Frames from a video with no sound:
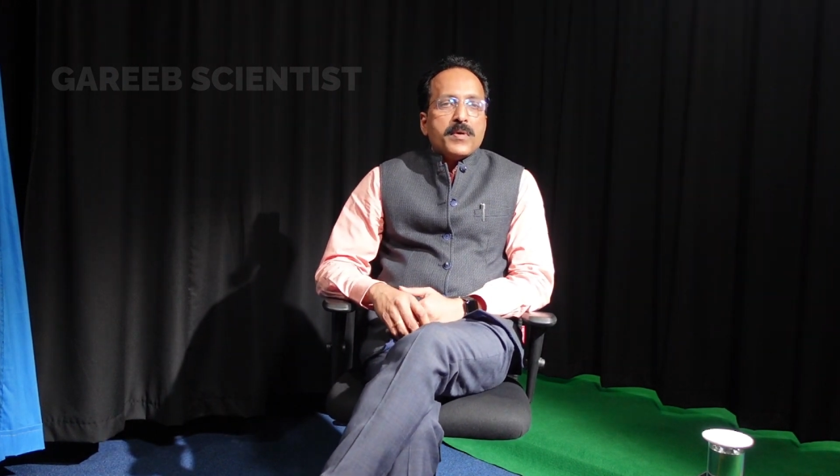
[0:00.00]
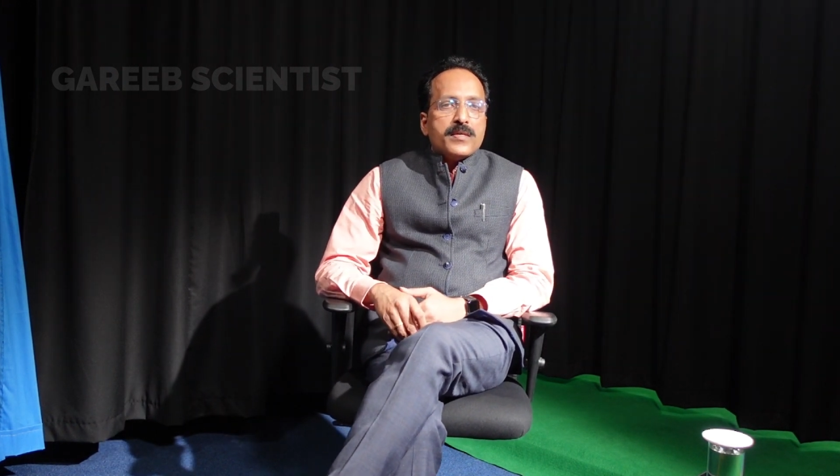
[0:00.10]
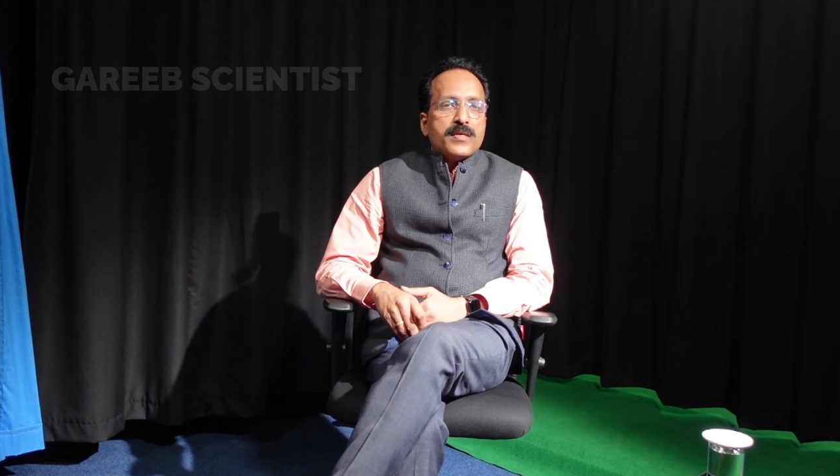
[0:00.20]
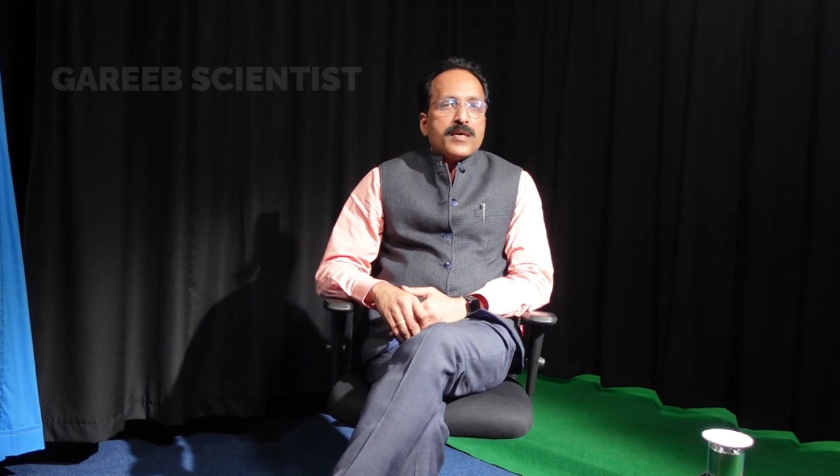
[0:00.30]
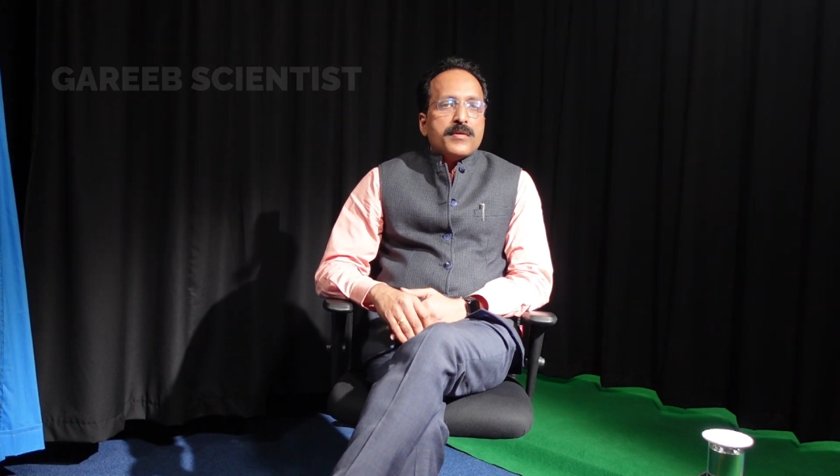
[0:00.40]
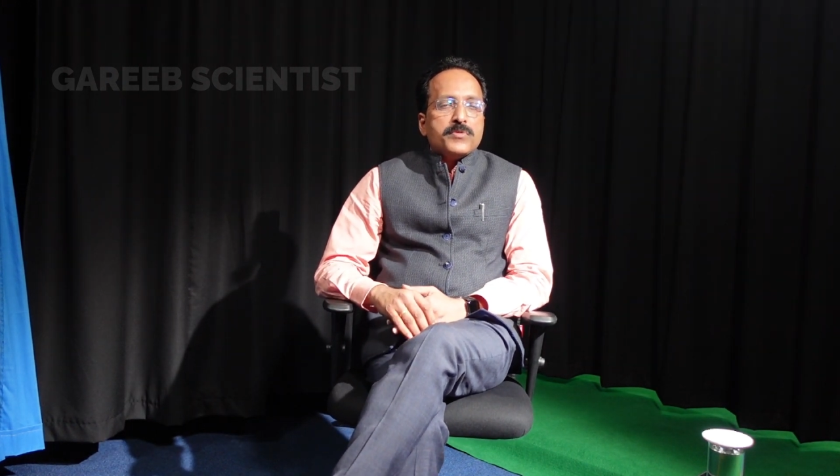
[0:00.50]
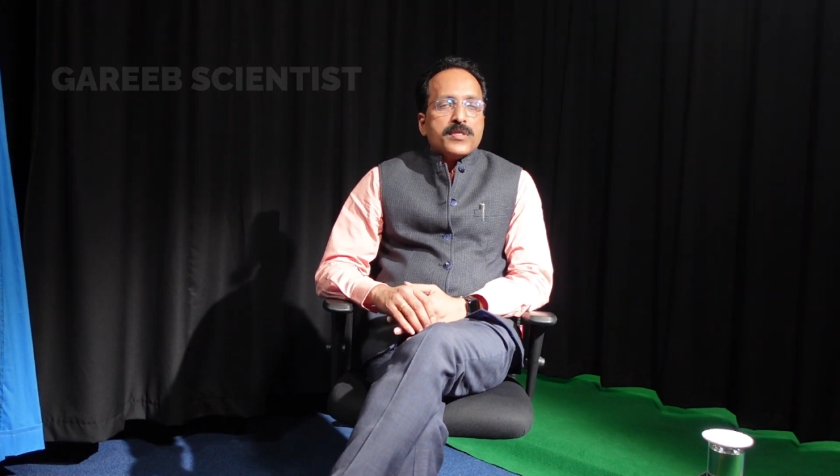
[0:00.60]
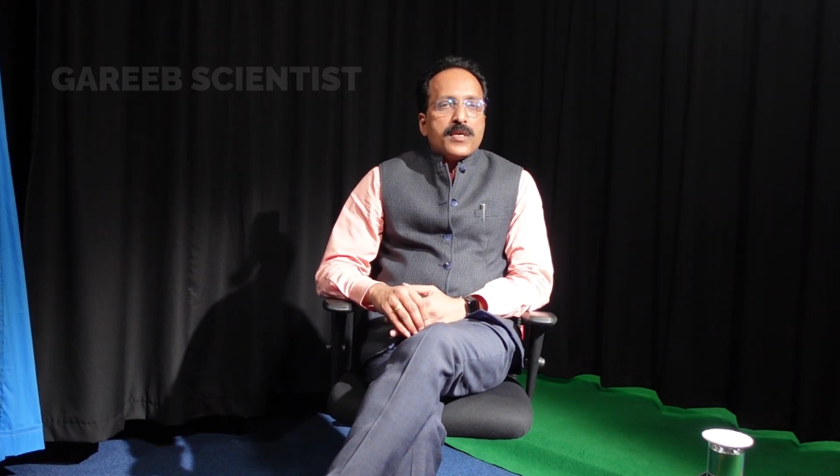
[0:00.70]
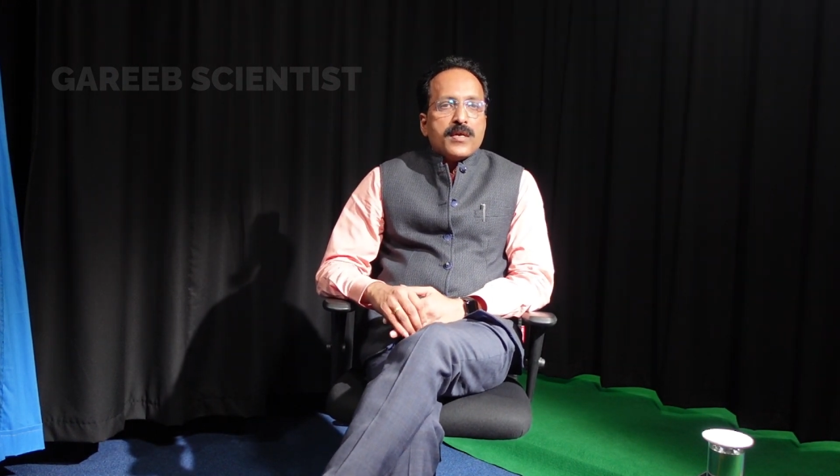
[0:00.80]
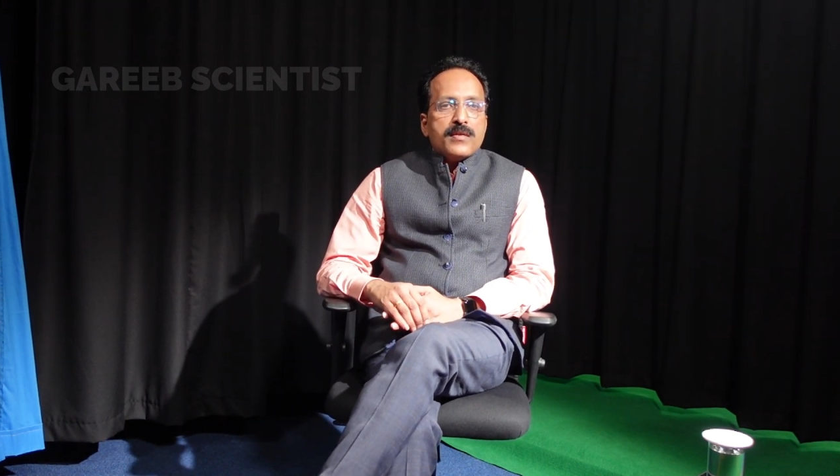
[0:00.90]
by the time
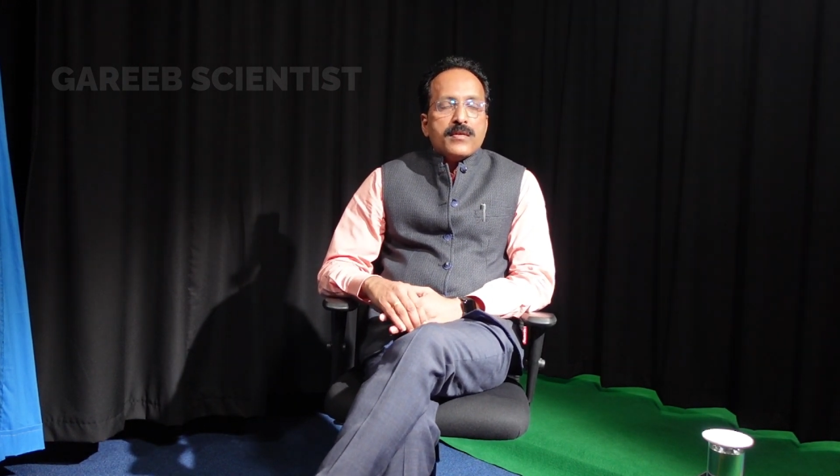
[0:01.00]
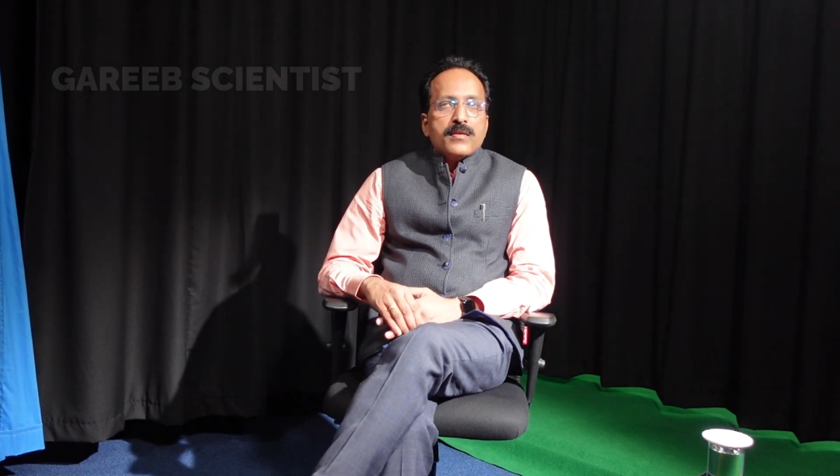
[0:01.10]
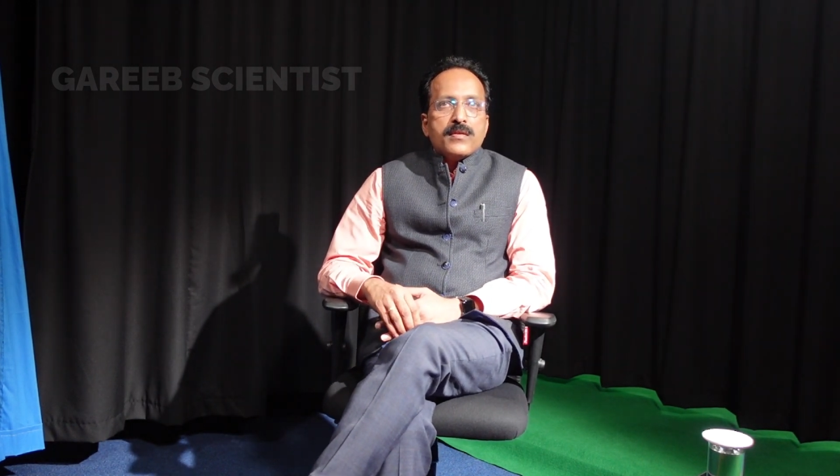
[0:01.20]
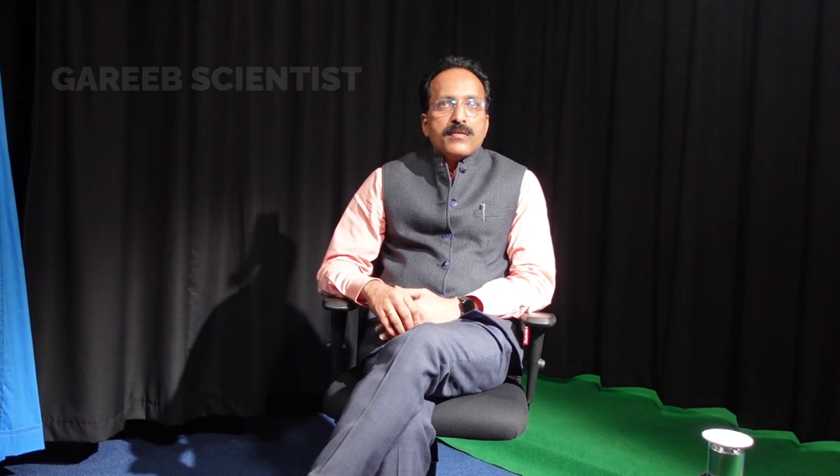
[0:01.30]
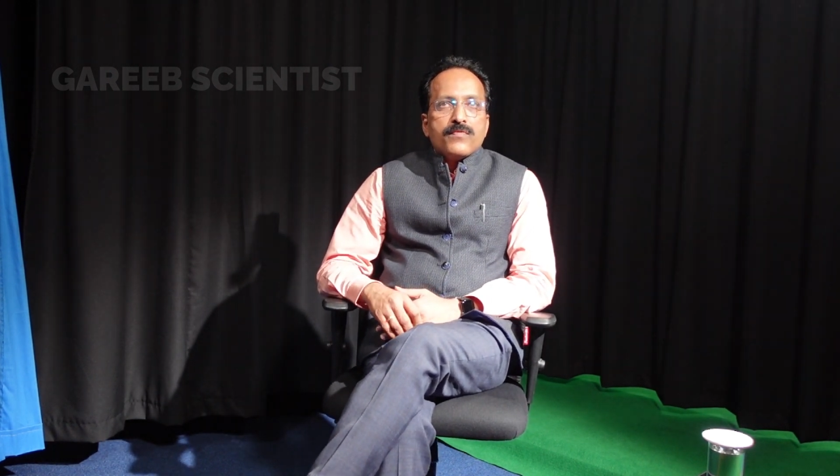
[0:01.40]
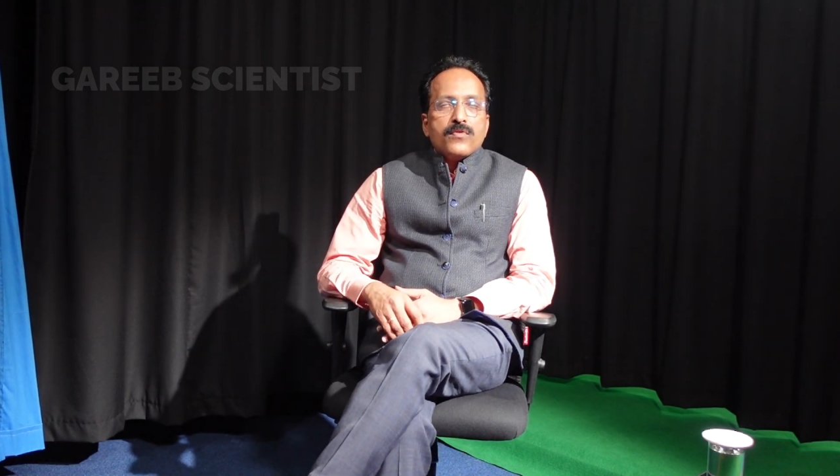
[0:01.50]
Chandrayaan